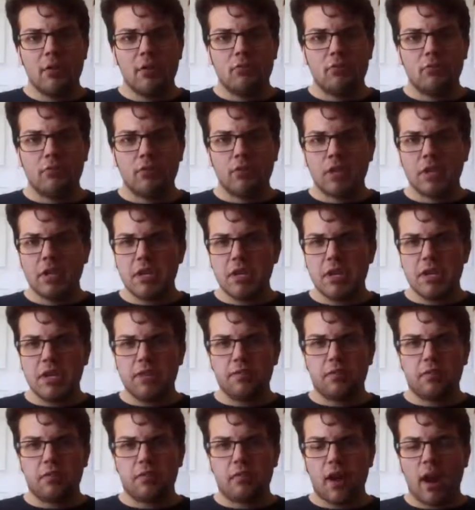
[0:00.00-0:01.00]

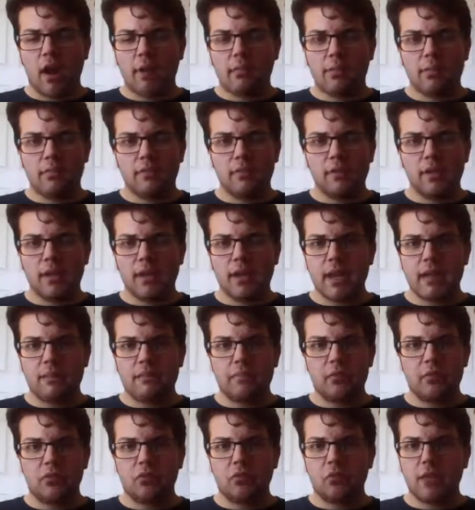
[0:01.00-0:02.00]
read probably in
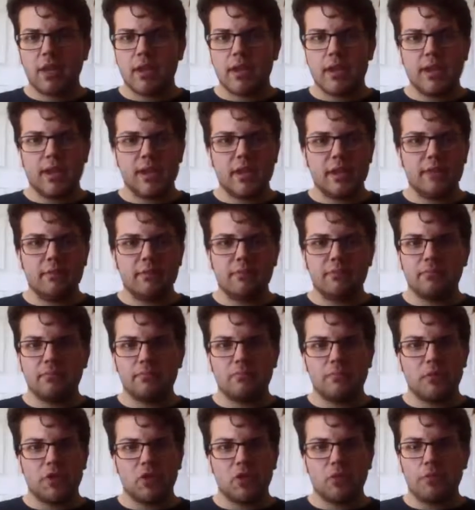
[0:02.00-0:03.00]

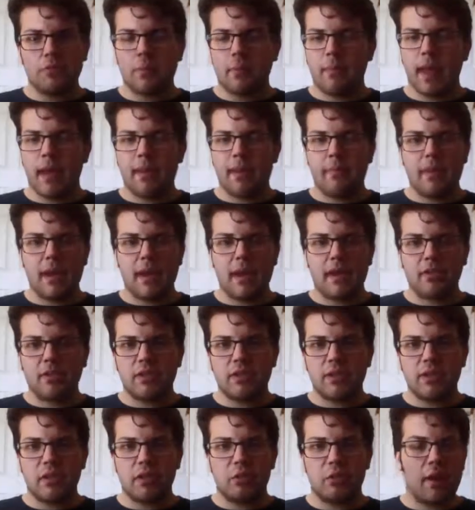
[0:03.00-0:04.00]
between Superman, Man of
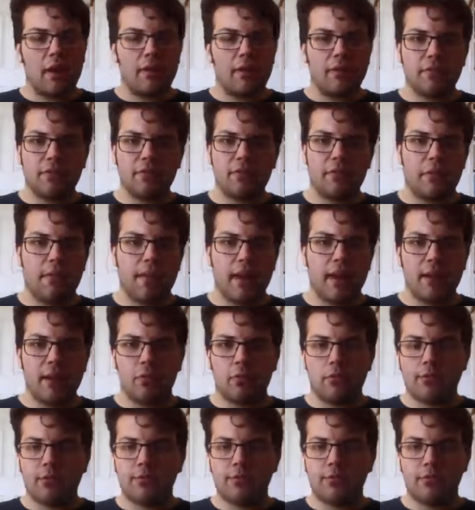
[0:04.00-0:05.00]
Steel, or whatever Superman
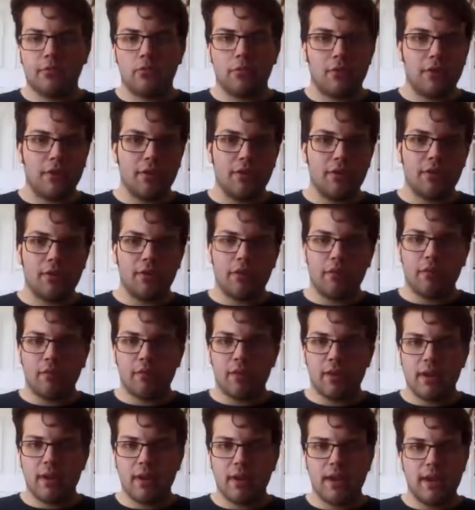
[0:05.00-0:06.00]
origin story you're going to
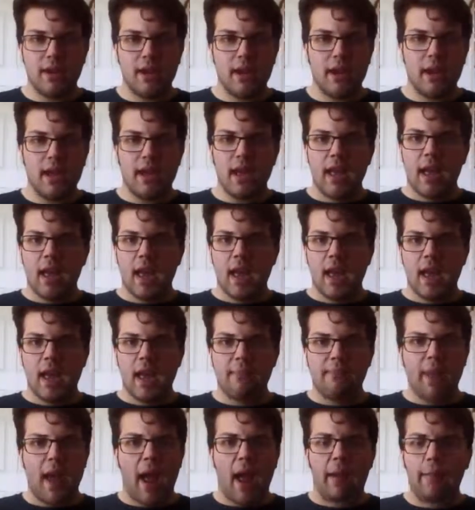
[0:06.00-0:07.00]
read,
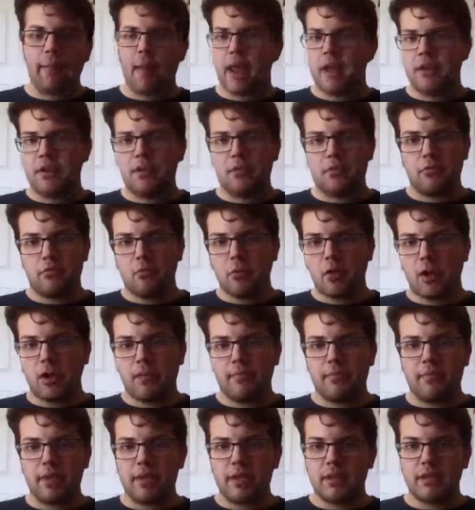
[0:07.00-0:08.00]
and Batman Year
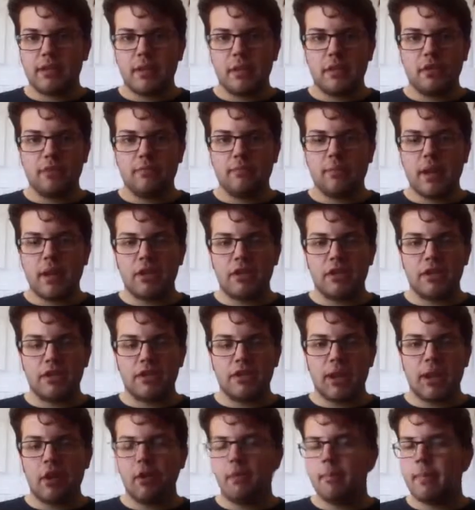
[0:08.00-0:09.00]
One because they do
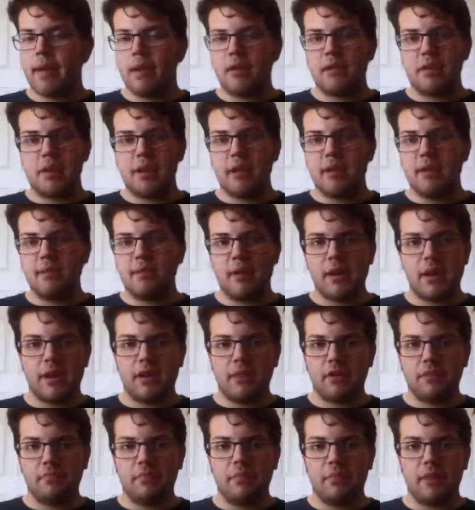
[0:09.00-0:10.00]
mention they don't mention anybody
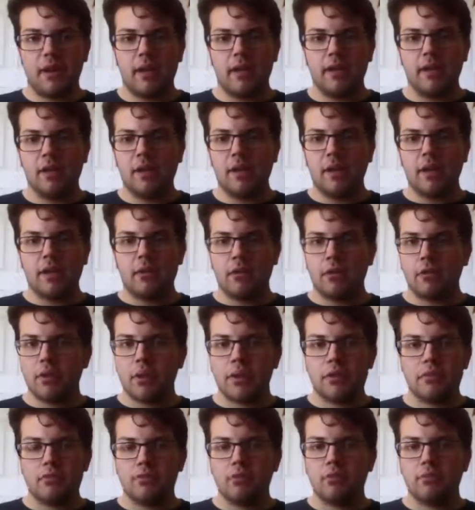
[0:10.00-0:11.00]
else, but the only
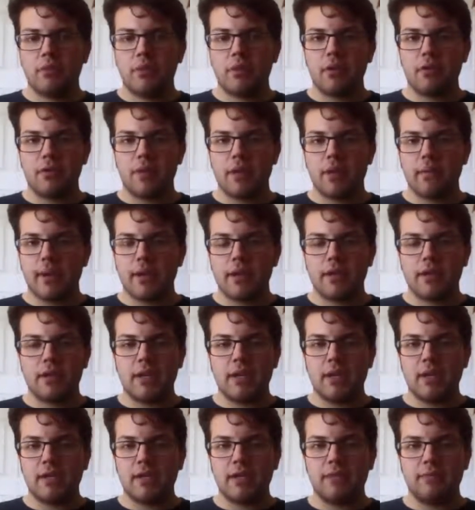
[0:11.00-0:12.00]
other superhero they
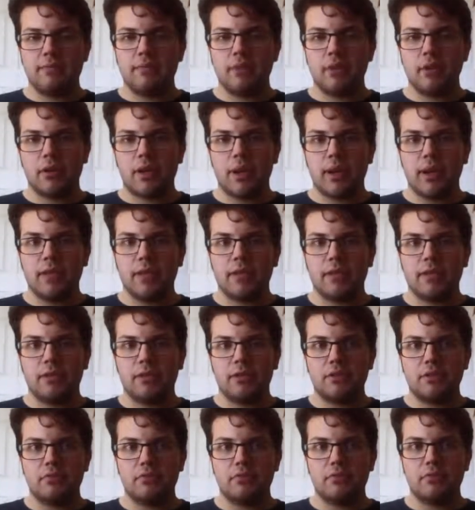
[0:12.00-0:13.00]
mention in this book
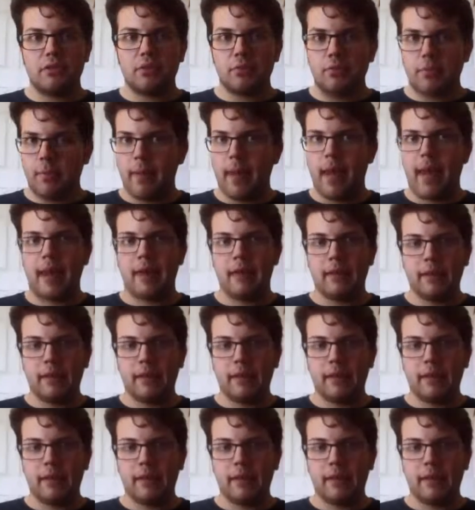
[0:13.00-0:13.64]
is Superman.